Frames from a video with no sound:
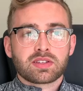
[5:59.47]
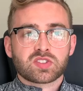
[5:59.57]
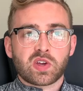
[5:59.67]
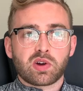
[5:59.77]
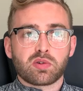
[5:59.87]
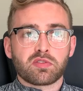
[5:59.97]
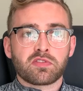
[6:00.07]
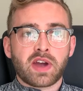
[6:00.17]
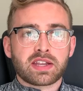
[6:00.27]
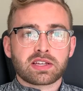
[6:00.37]
So
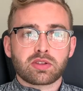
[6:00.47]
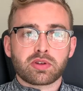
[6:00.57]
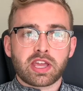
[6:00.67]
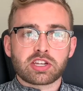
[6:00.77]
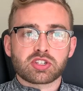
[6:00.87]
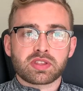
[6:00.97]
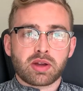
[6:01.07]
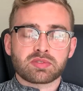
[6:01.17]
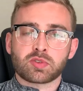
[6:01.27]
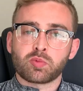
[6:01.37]
finding a location
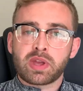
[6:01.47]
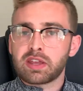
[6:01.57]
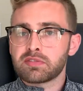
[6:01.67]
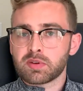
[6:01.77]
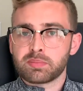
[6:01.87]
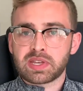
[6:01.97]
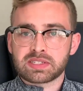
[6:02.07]
that was away from big